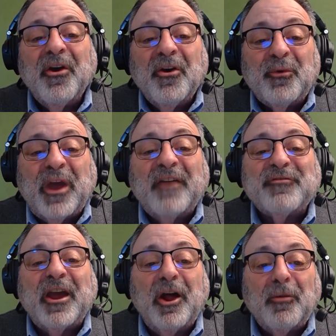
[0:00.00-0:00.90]
We have
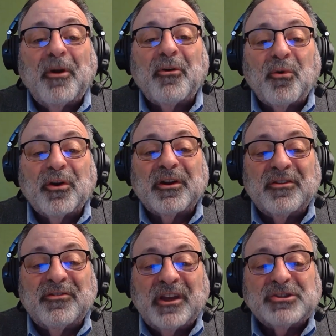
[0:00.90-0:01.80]
to help our
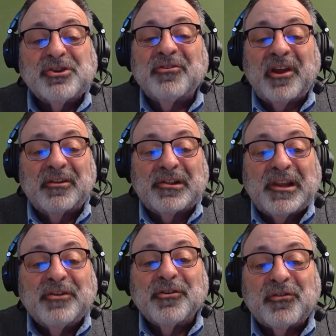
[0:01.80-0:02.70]
organizations and
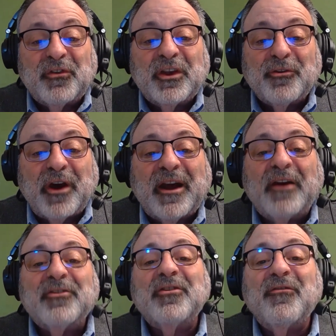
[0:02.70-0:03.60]
leaders figure out how
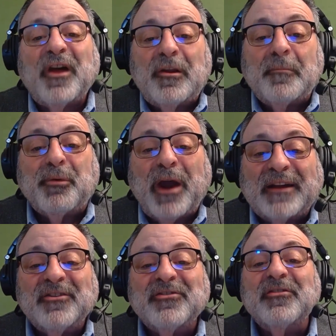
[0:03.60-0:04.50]
to develop
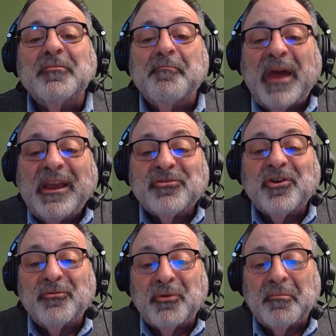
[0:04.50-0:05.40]
practices based
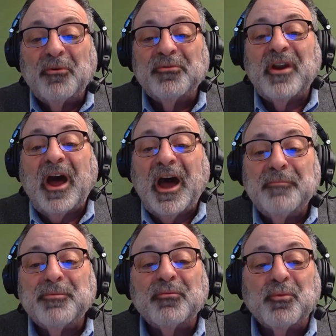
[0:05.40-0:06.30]
on remote and
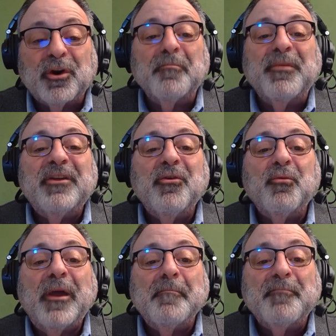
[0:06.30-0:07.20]
hybrid work being the
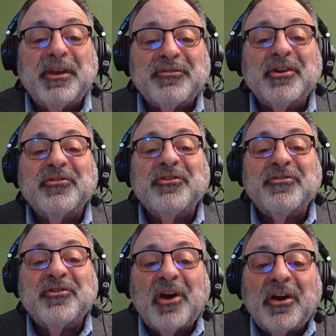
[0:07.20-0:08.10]
way business is
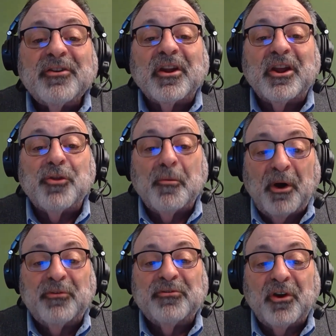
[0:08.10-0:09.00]
done in the
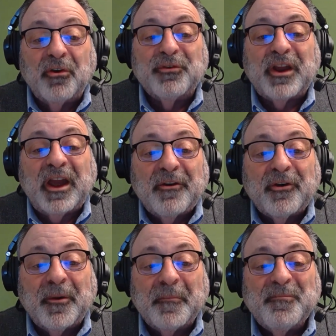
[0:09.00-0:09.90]
post-COVID
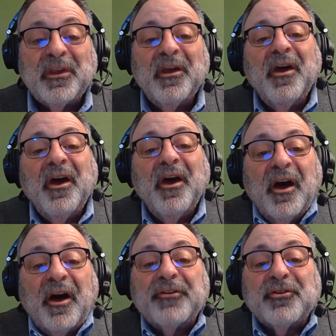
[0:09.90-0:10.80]
era.
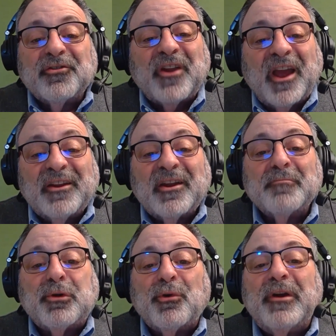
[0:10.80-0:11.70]
Understanding
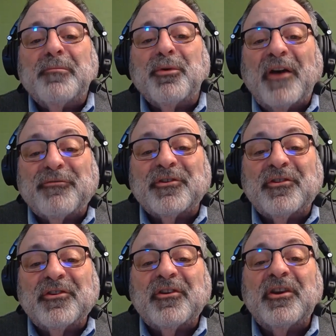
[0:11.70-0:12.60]
employee
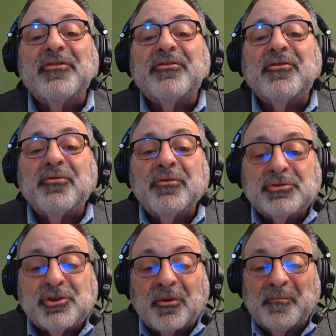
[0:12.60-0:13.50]
preferences is
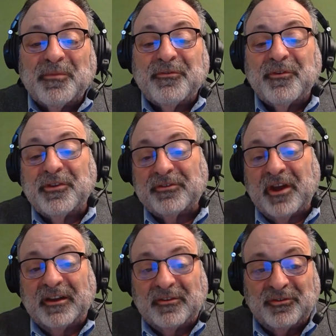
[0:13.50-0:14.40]
crucial for this
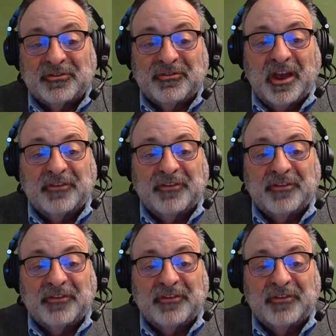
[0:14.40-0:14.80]
kind of success.